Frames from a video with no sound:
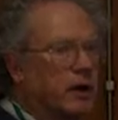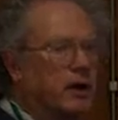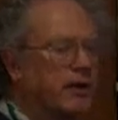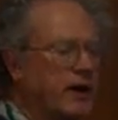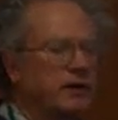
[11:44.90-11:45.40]

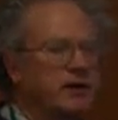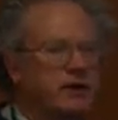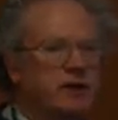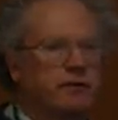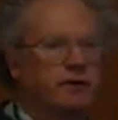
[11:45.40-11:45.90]
uh, that
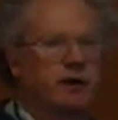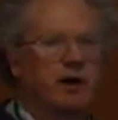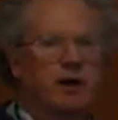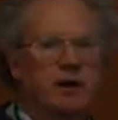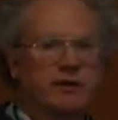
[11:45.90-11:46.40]
disease. In fact,
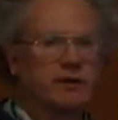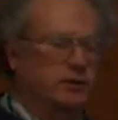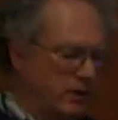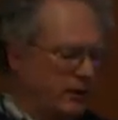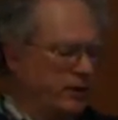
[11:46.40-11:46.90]
why don't I just,
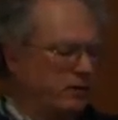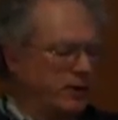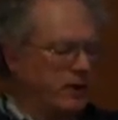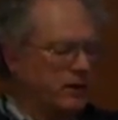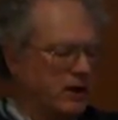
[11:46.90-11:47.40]
I think we've
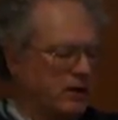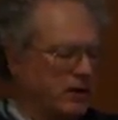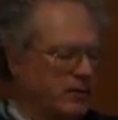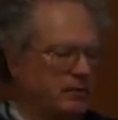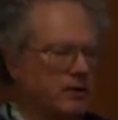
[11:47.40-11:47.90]
got time.
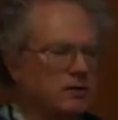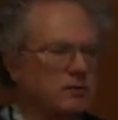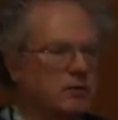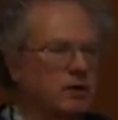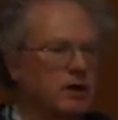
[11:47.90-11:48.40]
I'll maybe,
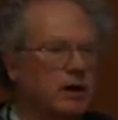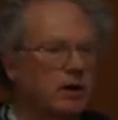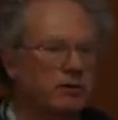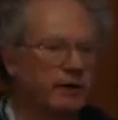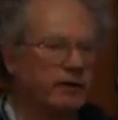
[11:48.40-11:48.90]
uh,
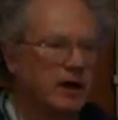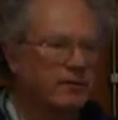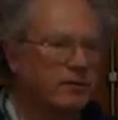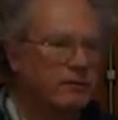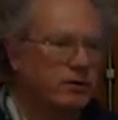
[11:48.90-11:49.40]
do I have time
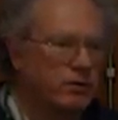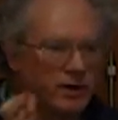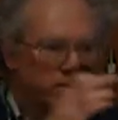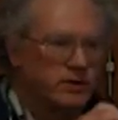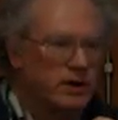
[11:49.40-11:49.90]
for a few
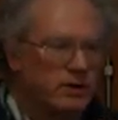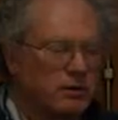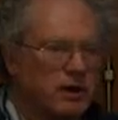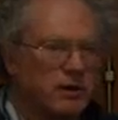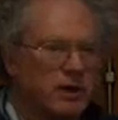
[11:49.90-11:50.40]
questions, then I'll go
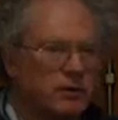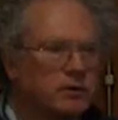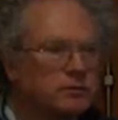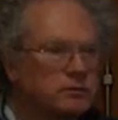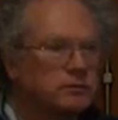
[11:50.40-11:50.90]
on to the
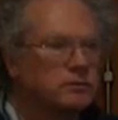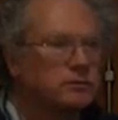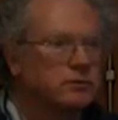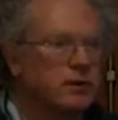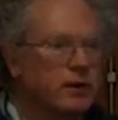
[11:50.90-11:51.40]
other?
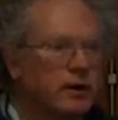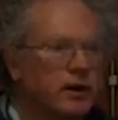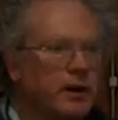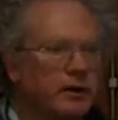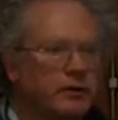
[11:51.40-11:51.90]
Sure.
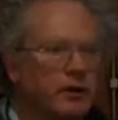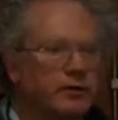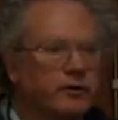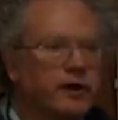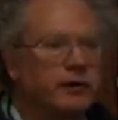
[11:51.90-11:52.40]
Any
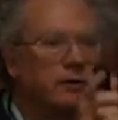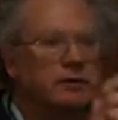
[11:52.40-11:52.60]
questions? Yeah.